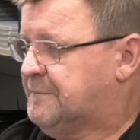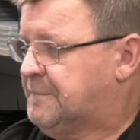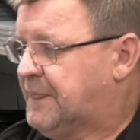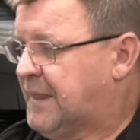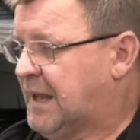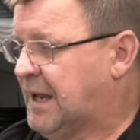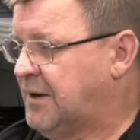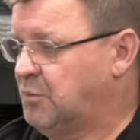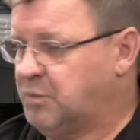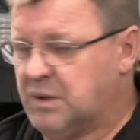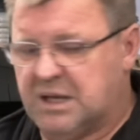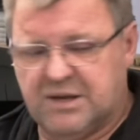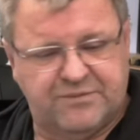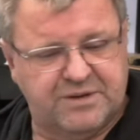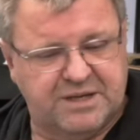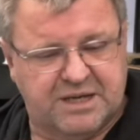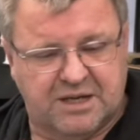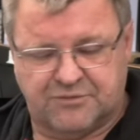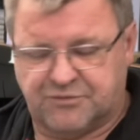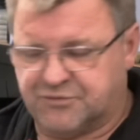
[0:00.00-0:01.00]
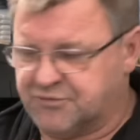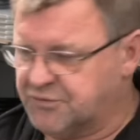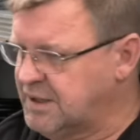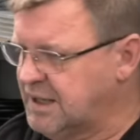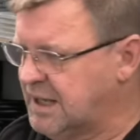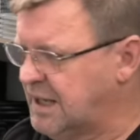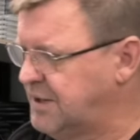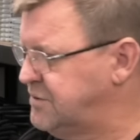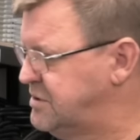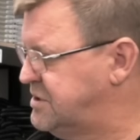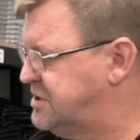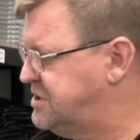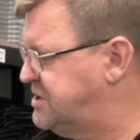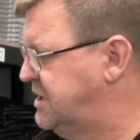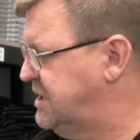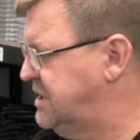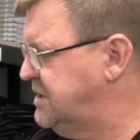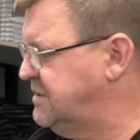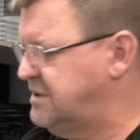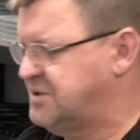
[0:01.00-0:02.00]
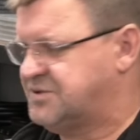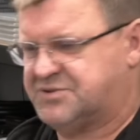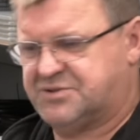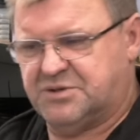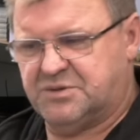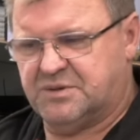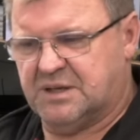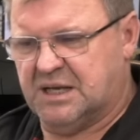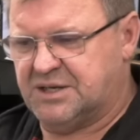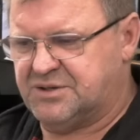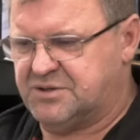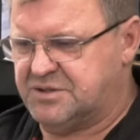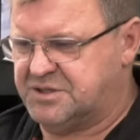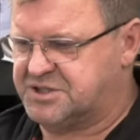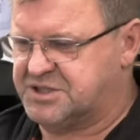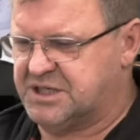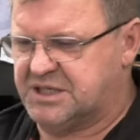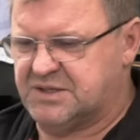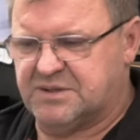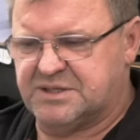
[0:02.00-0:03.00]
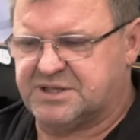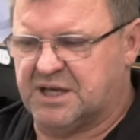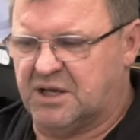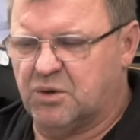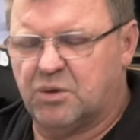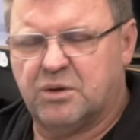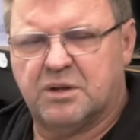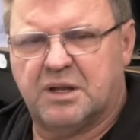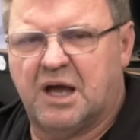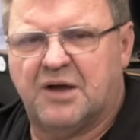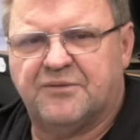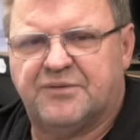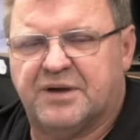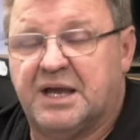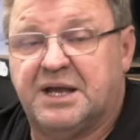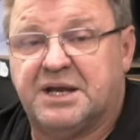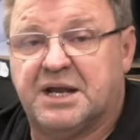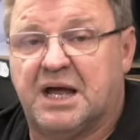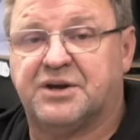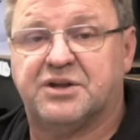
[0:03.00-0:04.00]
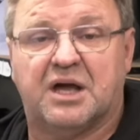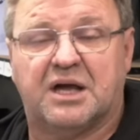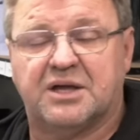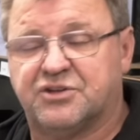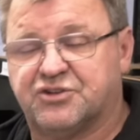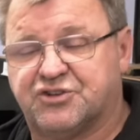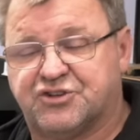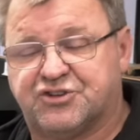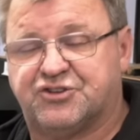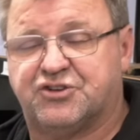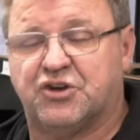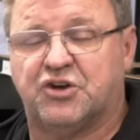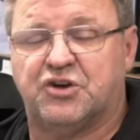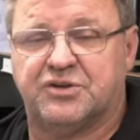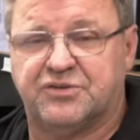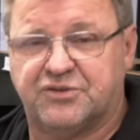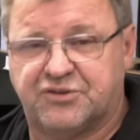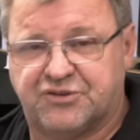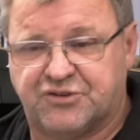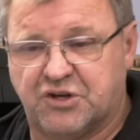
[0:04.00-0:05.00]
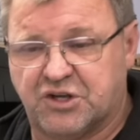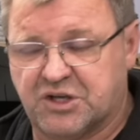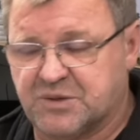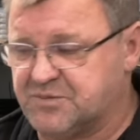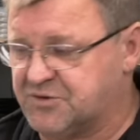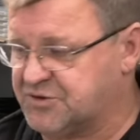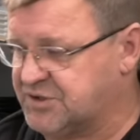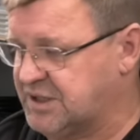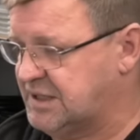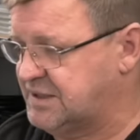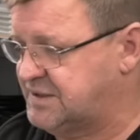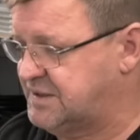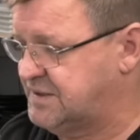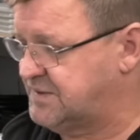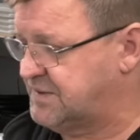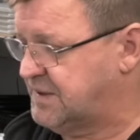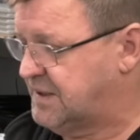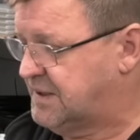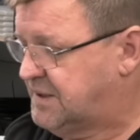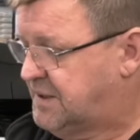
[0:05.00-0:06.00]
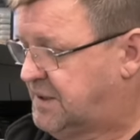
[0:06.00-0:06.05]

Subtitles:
And we even get 300 series, 200 series, they all overheat under certain circumstances, right?